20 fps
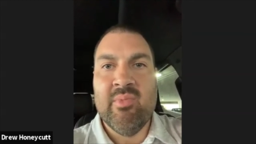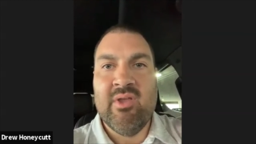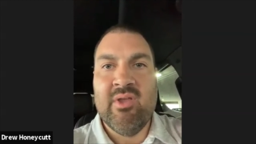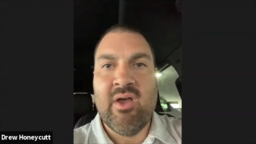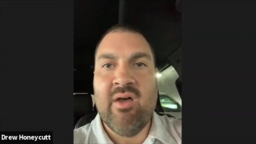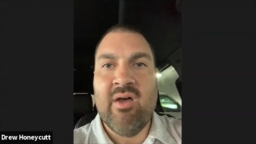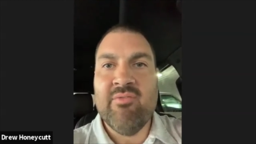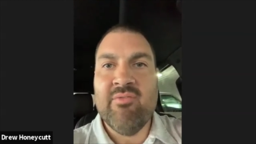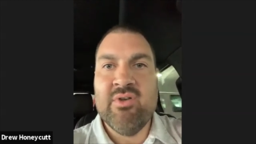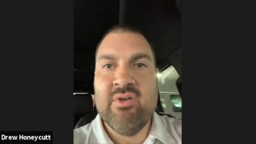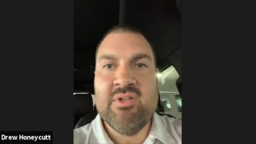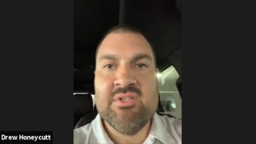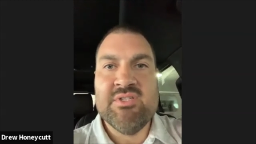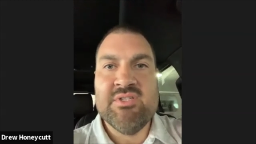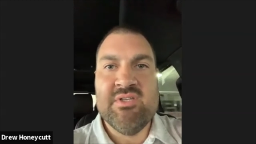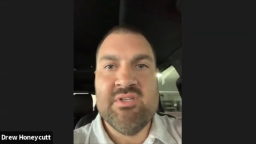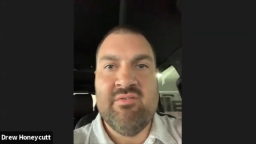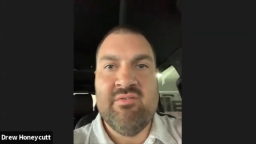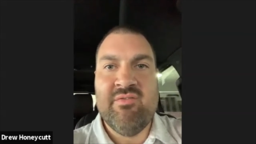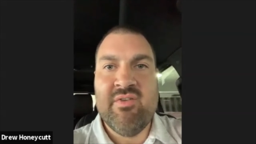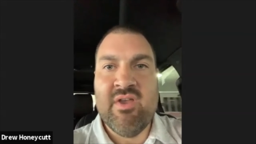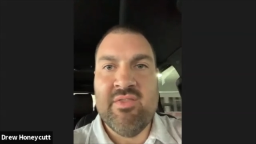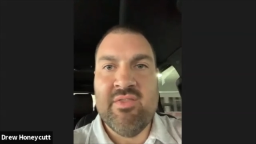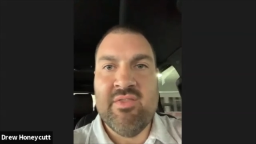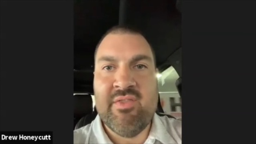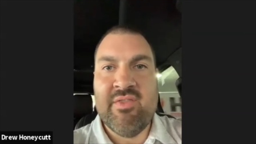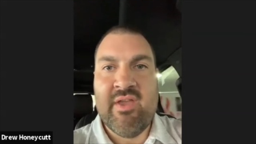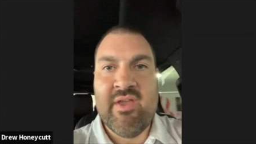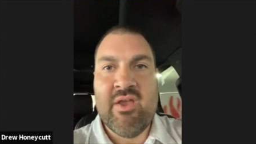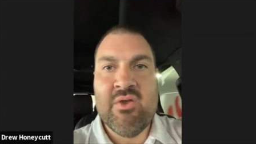conference and event
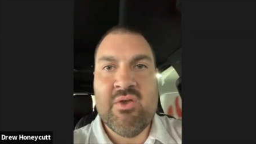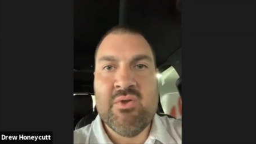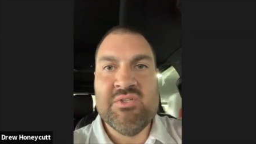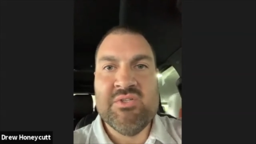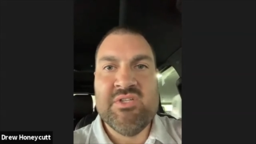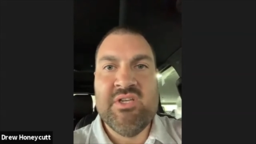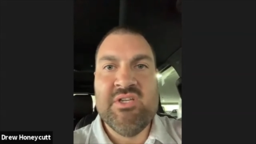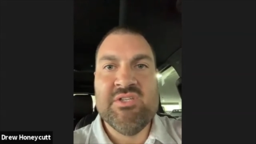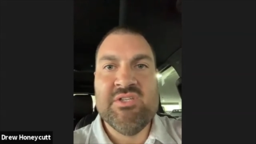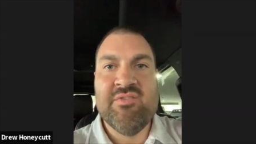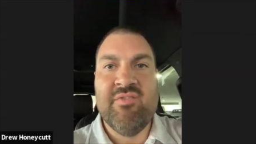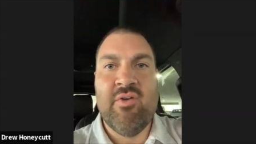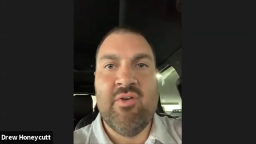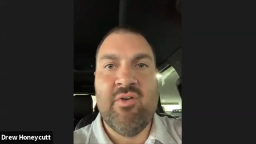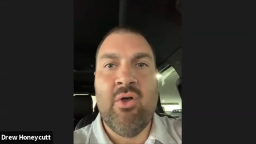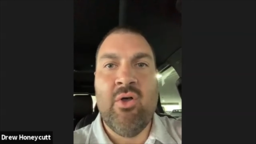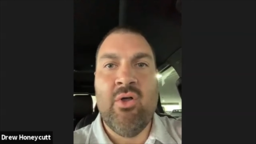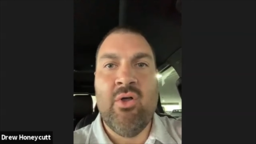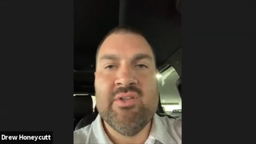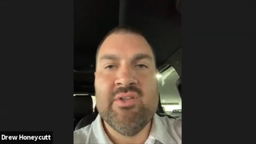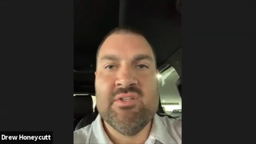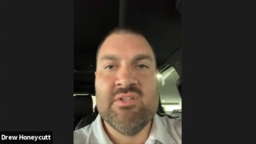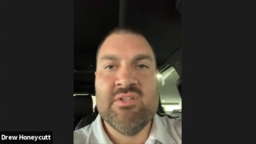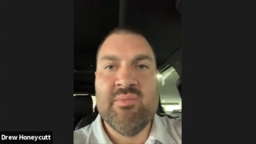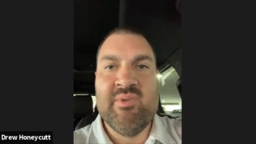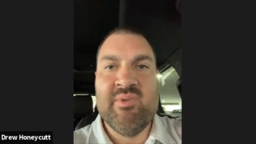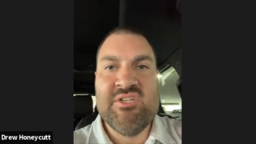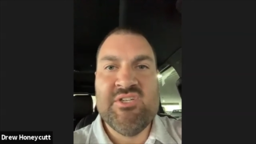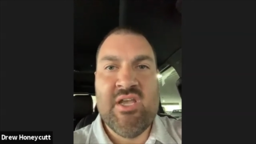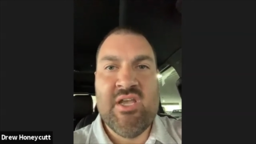that they host each fall. It's going
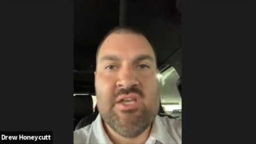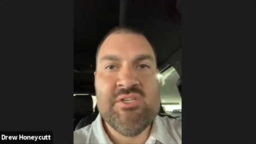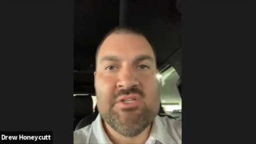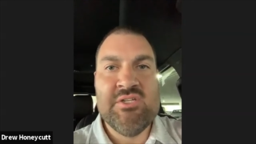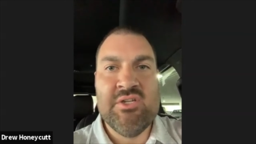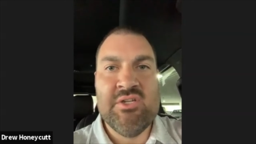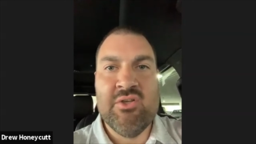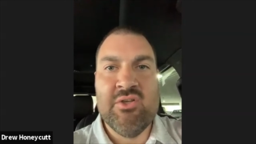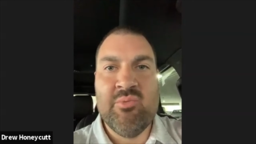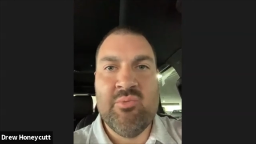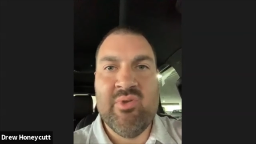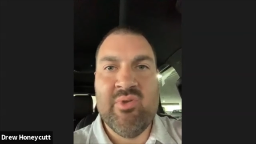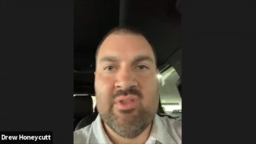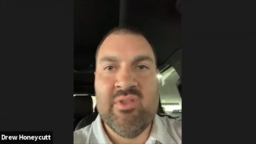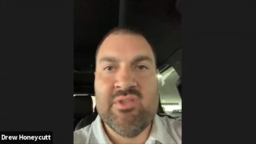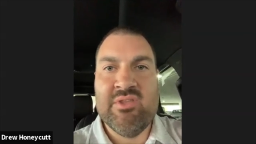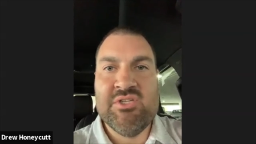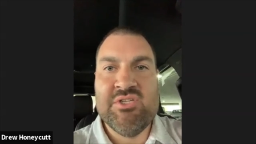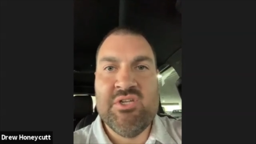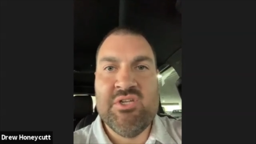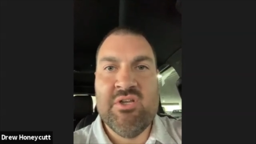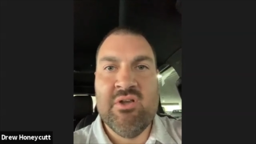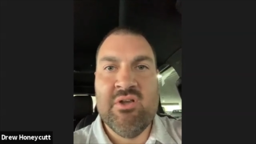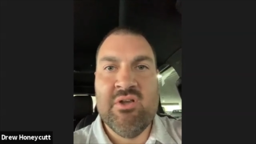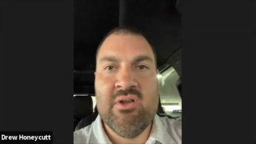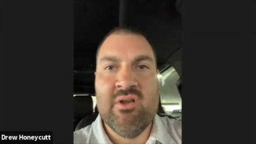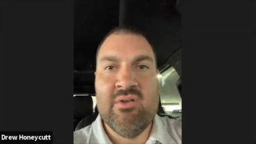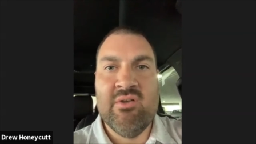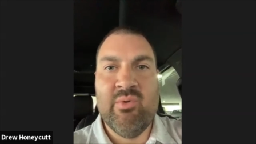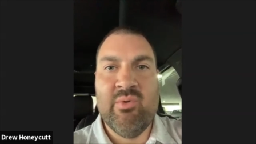to be changing a good bit this
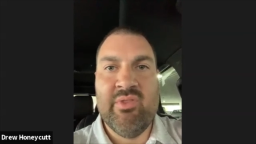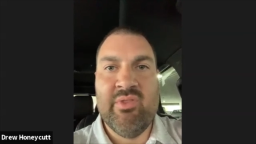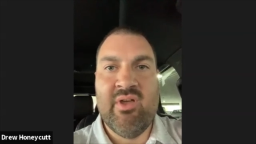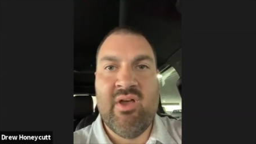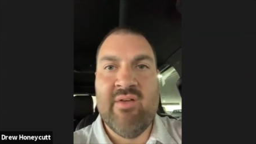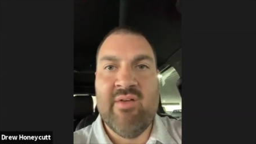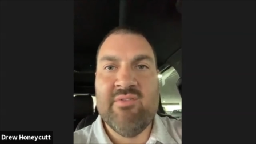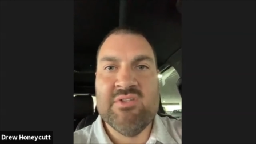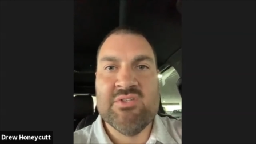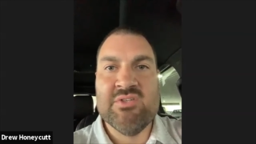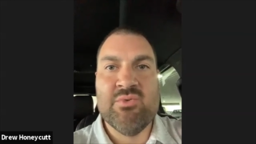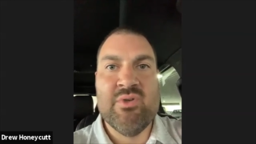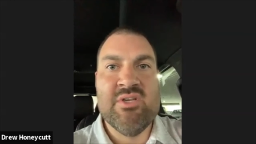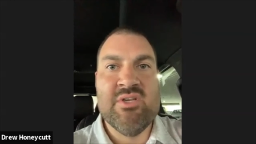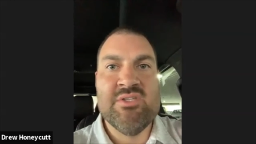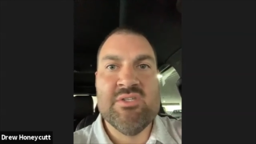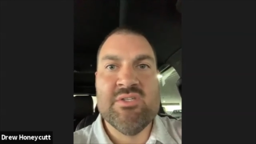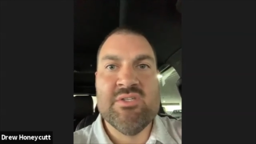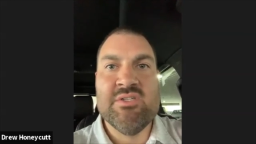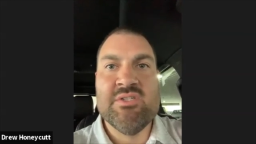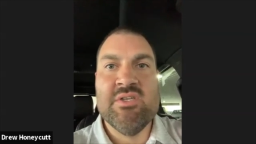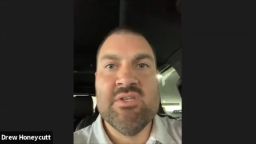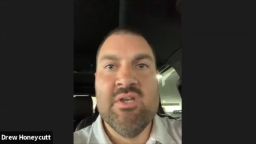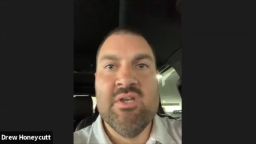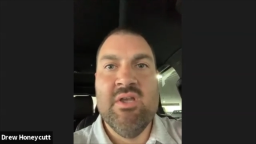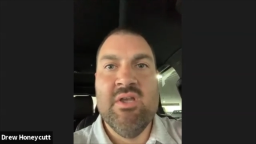year with obvious reasons.